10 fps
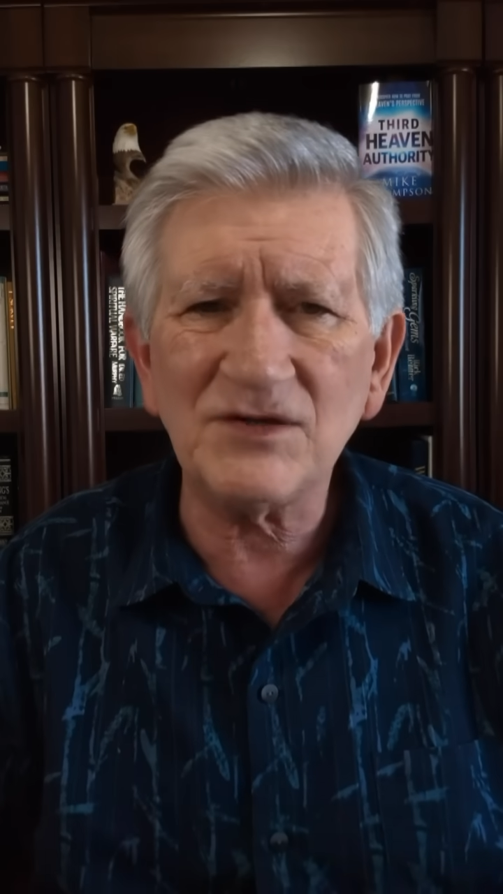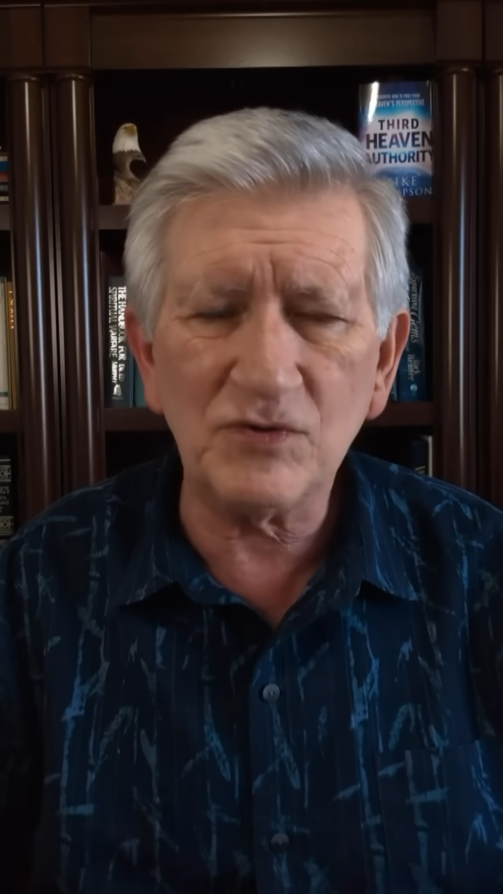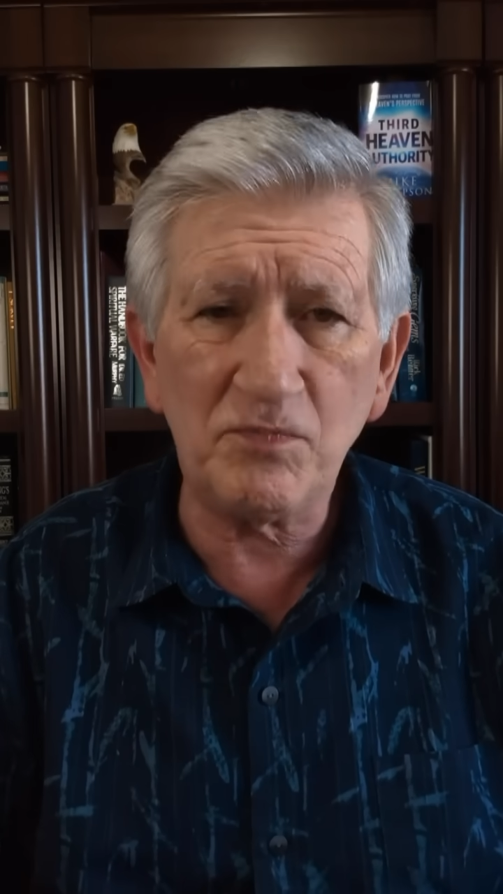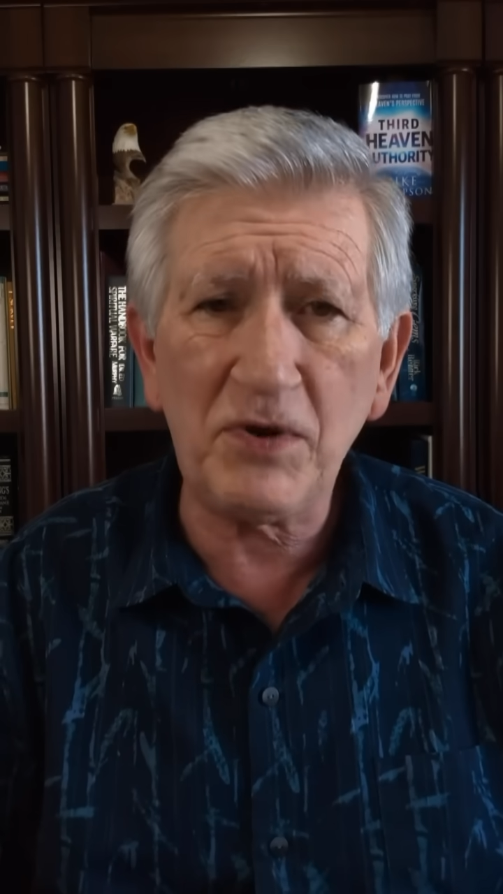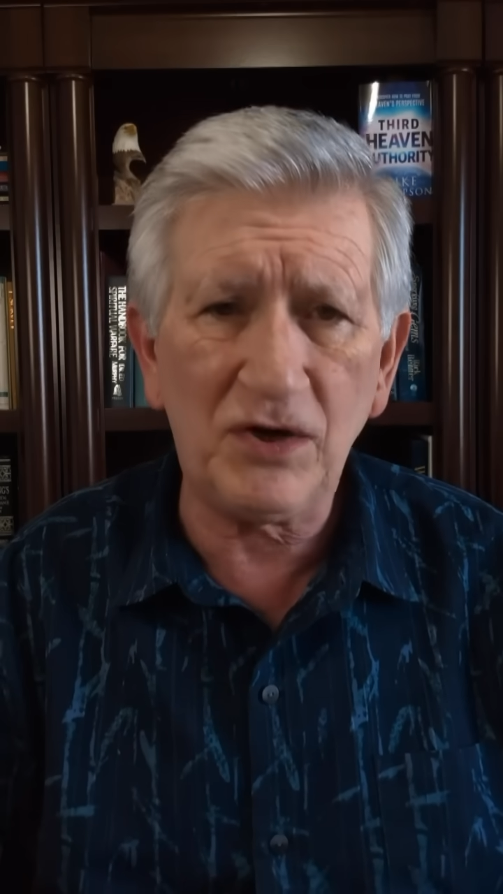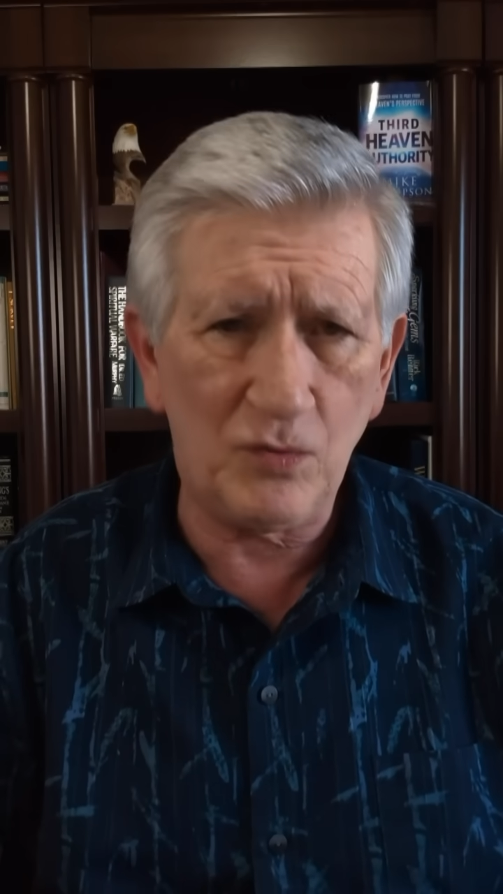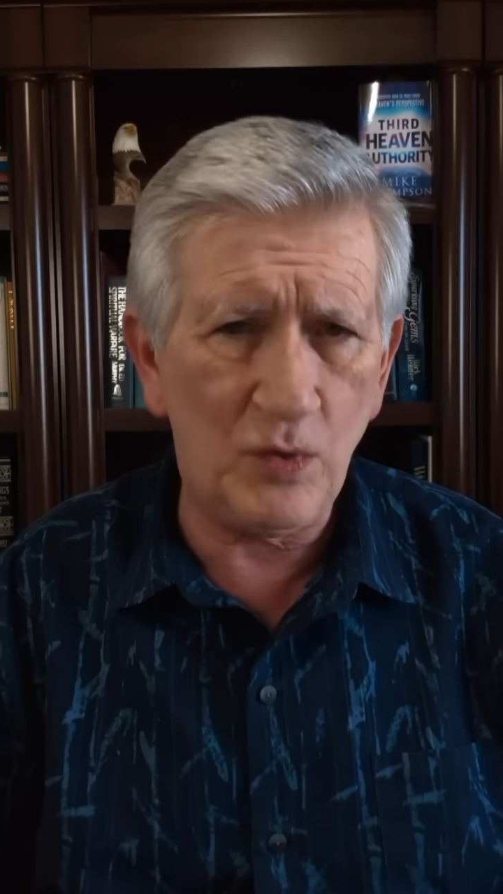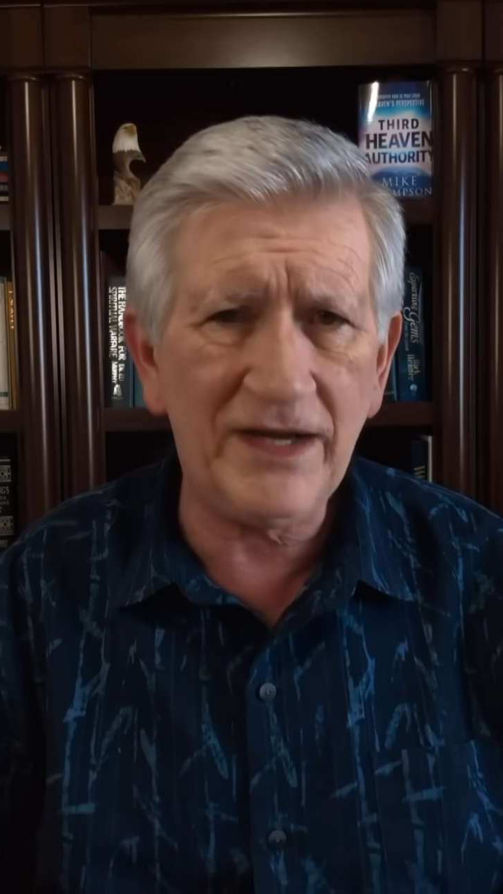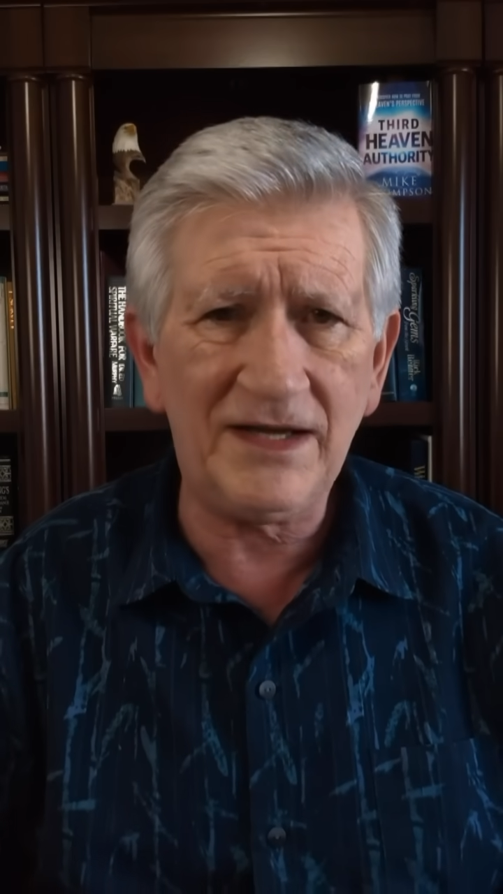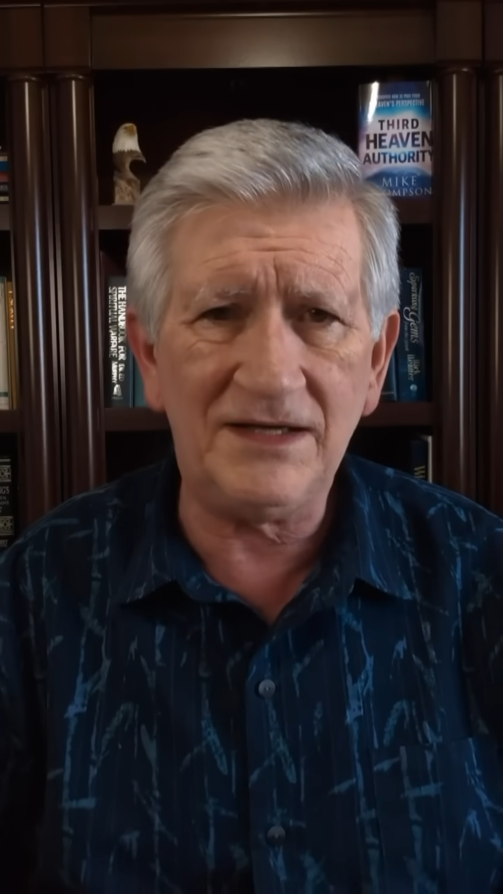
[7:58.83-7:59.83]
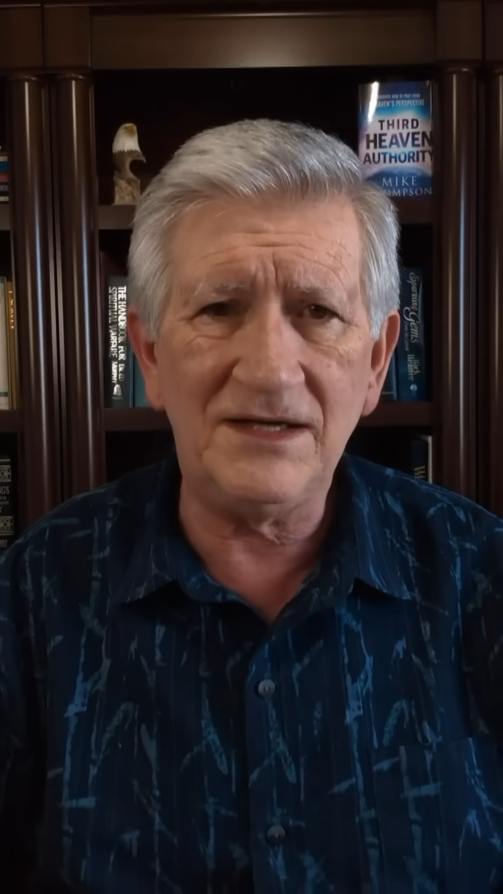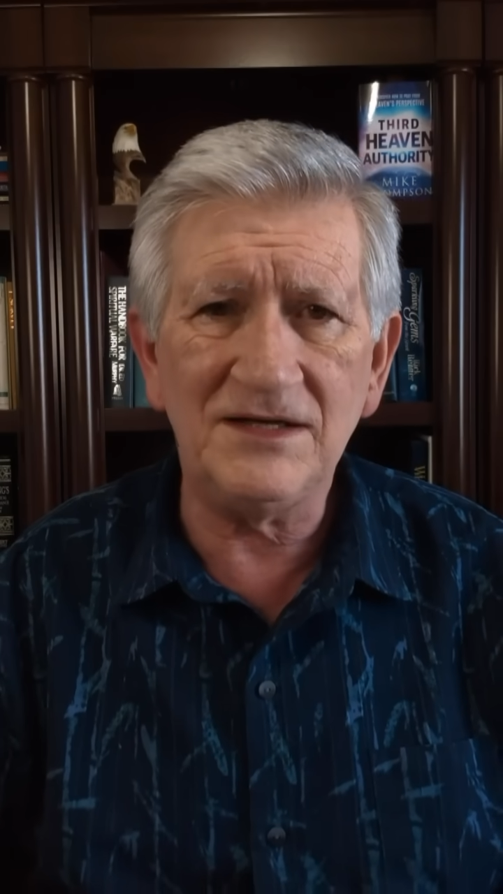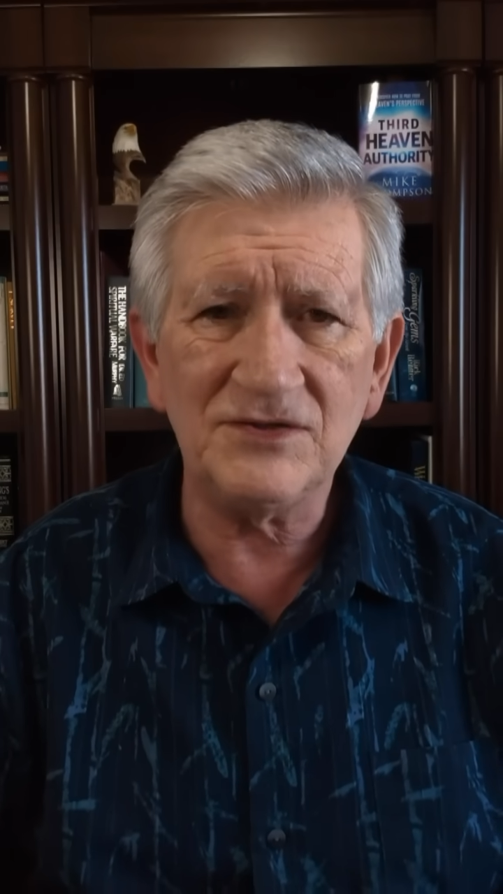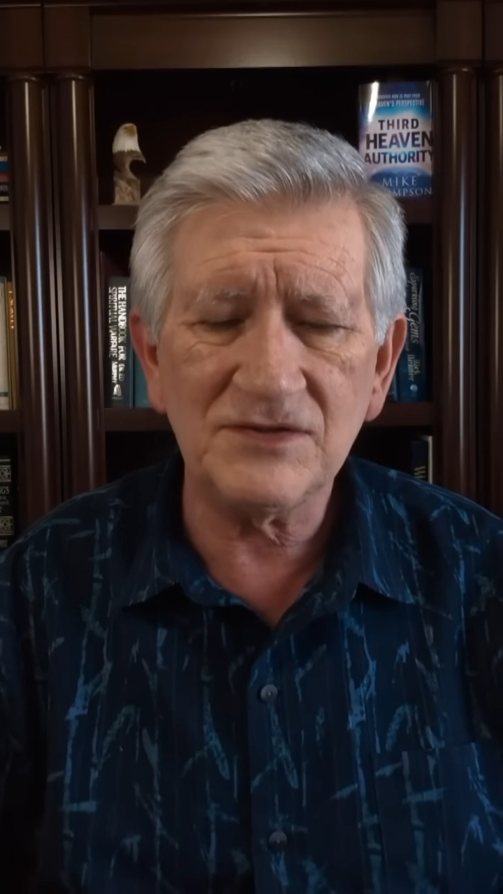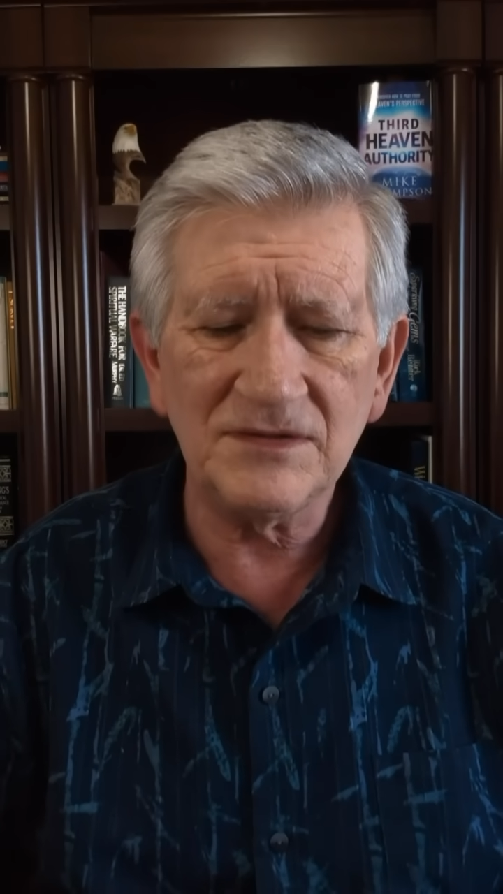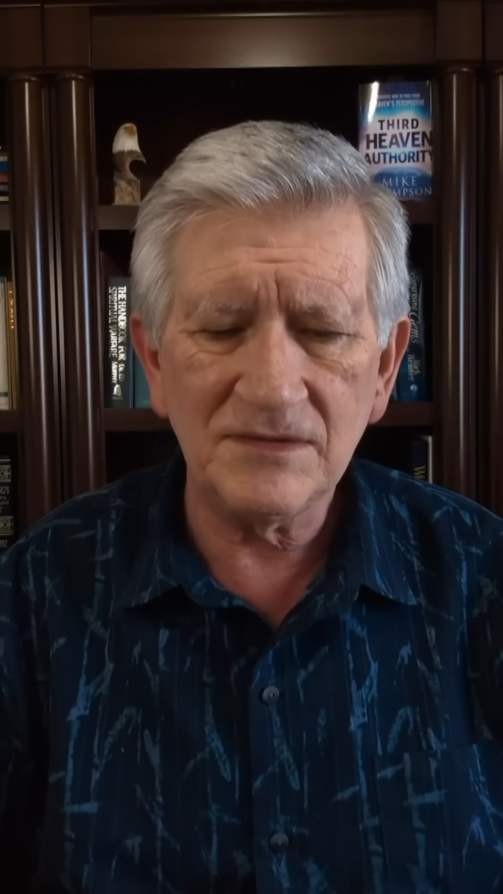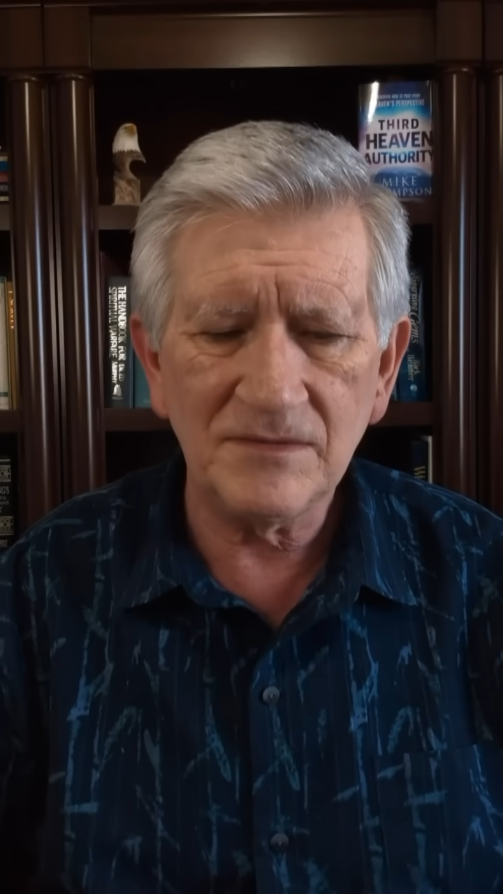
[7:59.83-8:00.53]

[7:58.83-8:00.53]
It was pure wickedness.